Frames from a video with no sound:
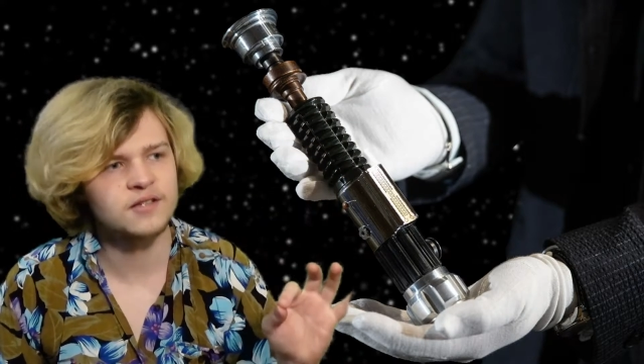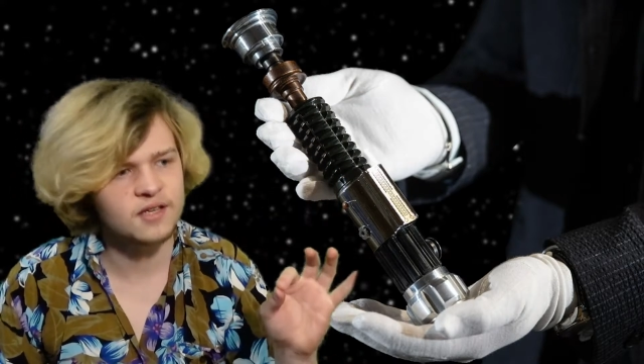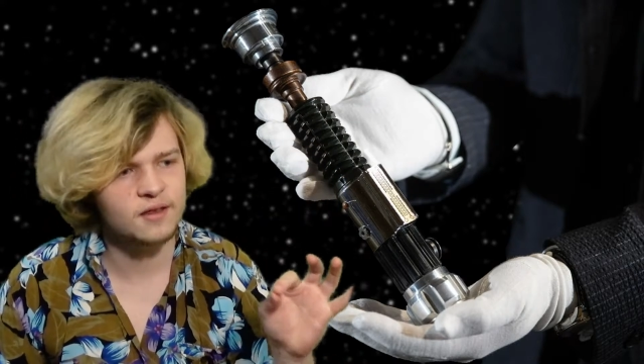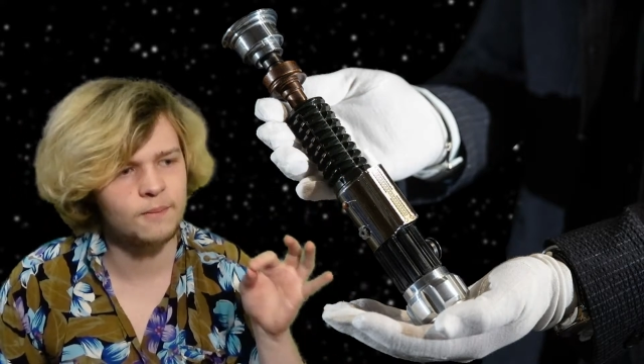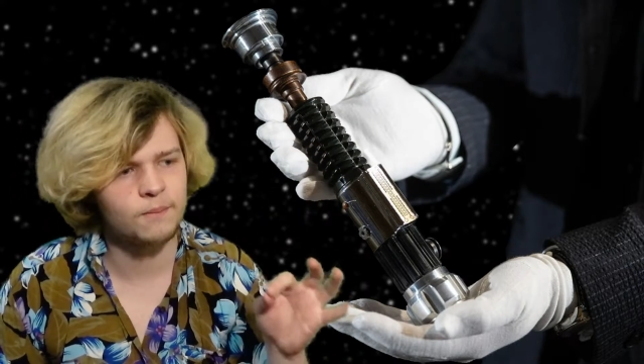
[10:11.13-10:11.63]
to
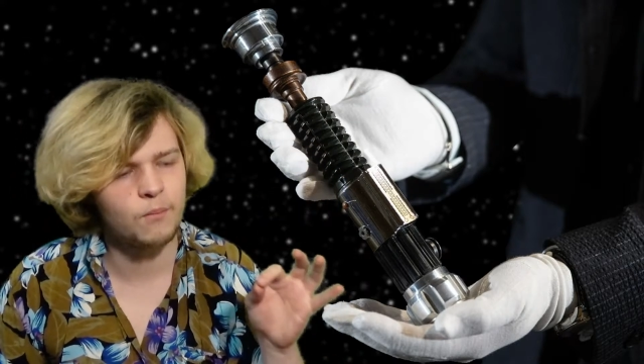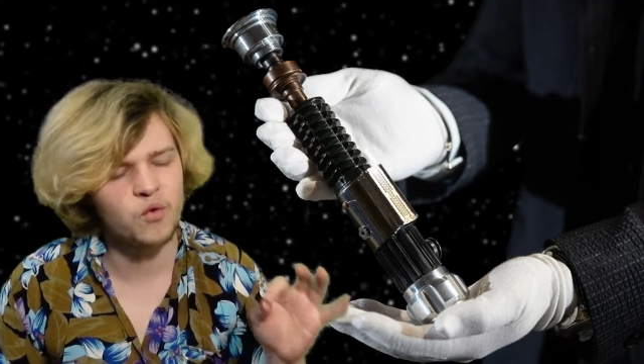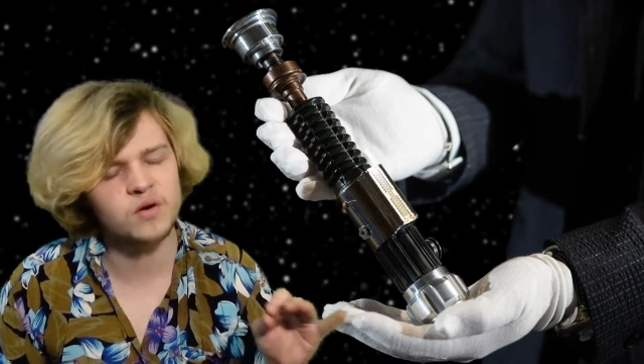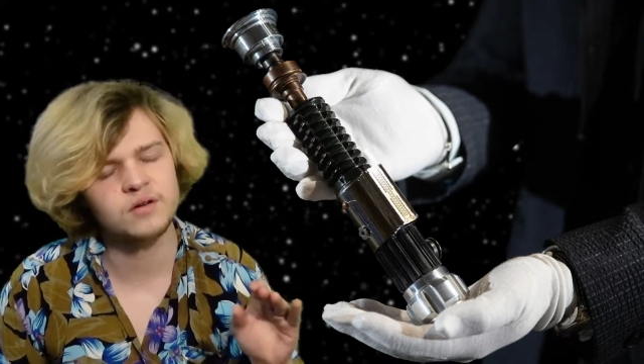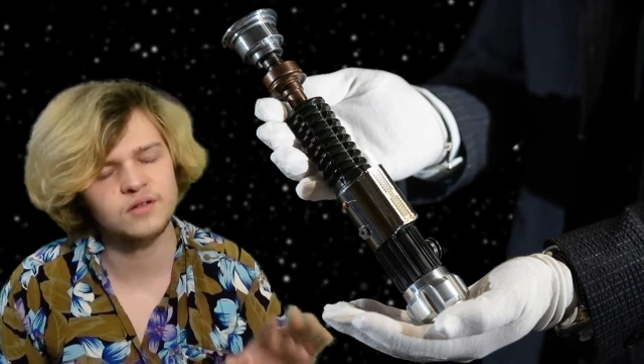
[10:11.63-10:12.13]
the
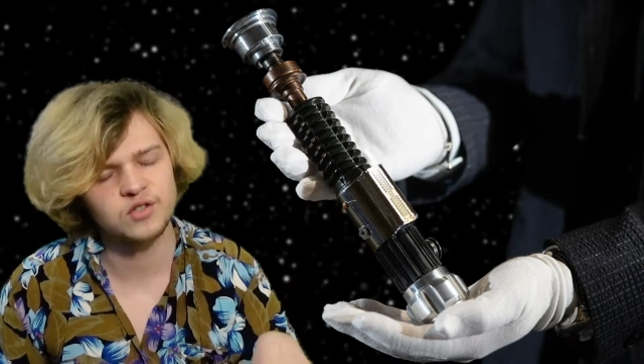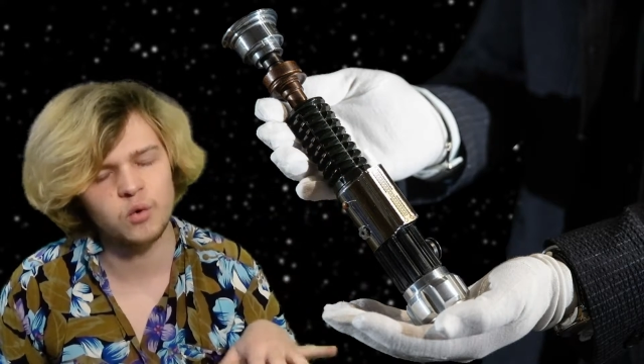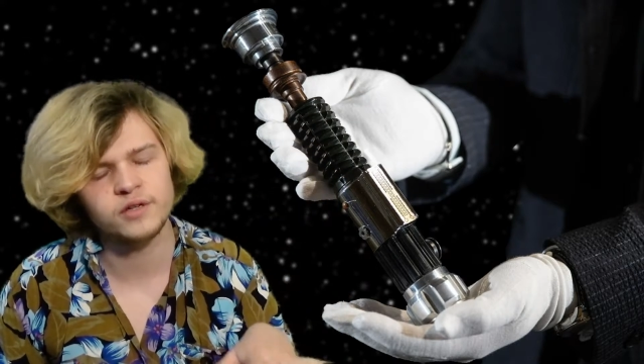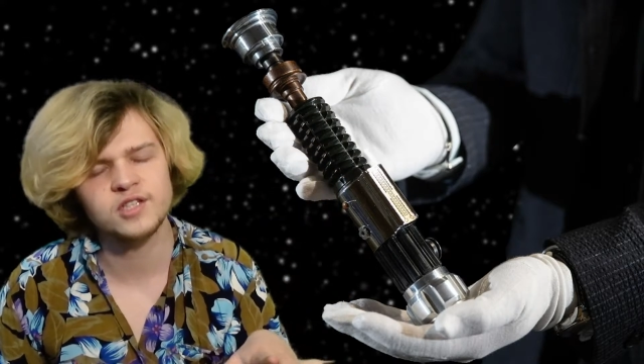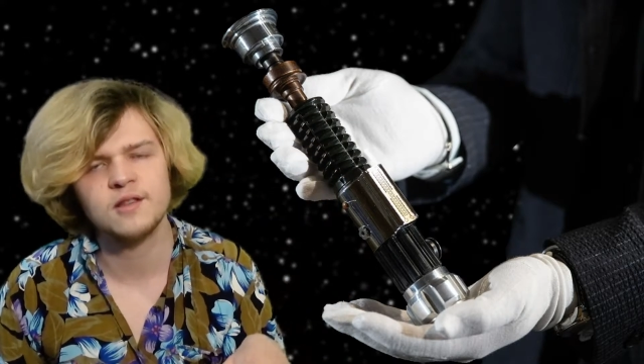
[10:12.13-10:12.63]
more
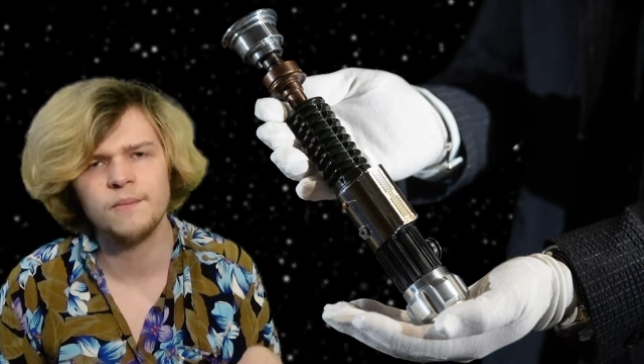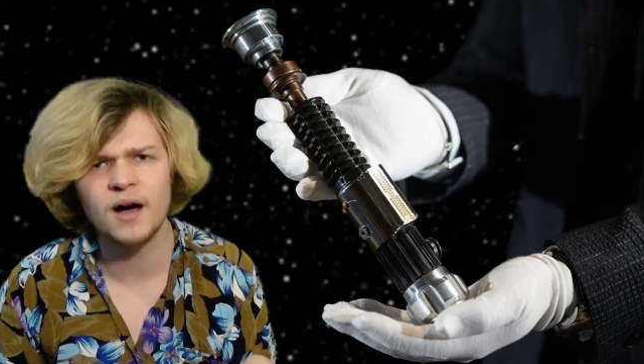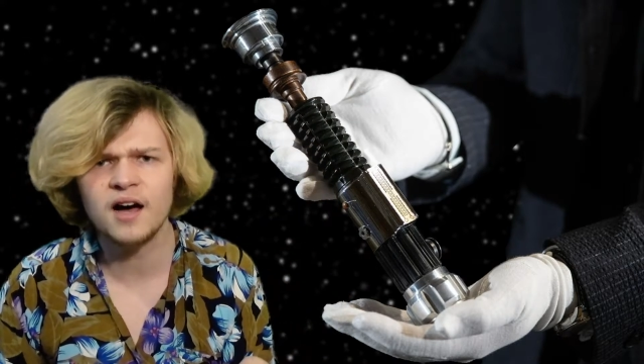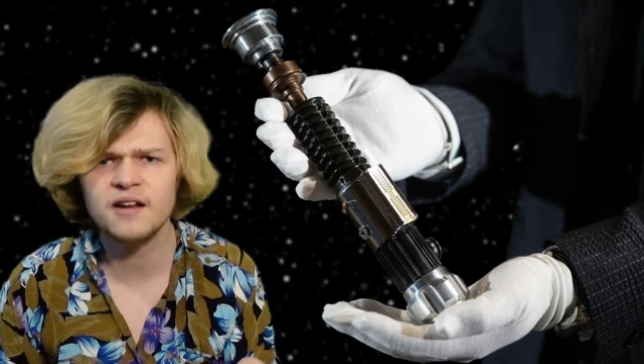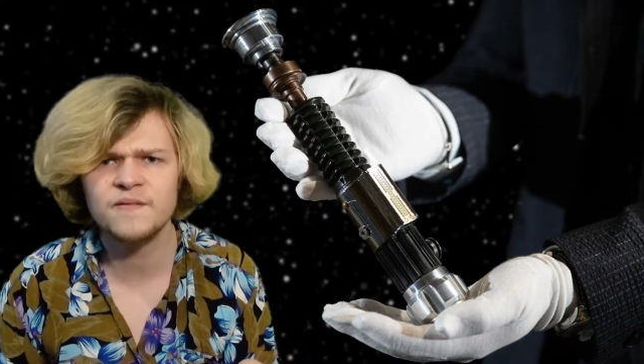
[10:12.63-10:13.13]
towards the
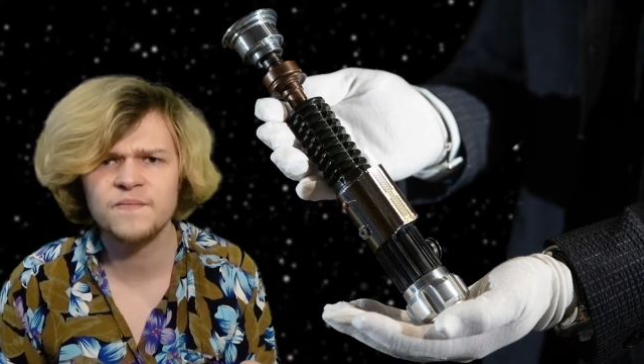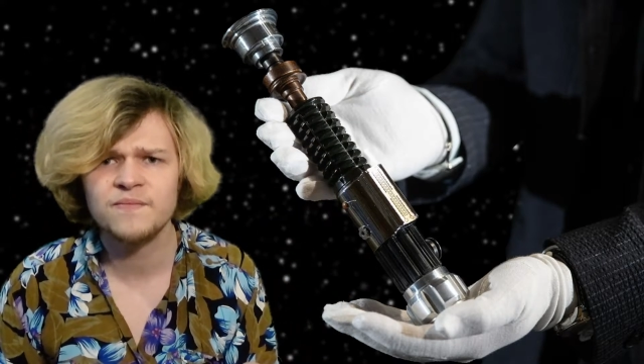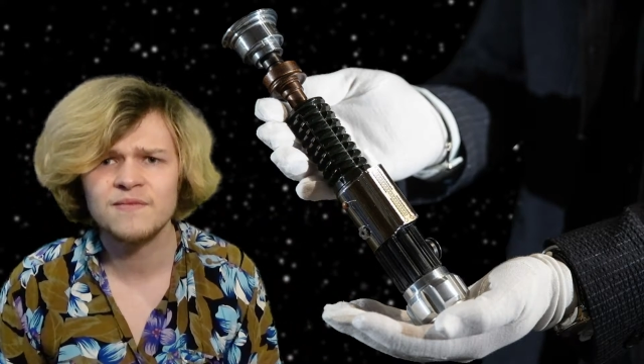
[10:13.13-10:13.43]
bottom,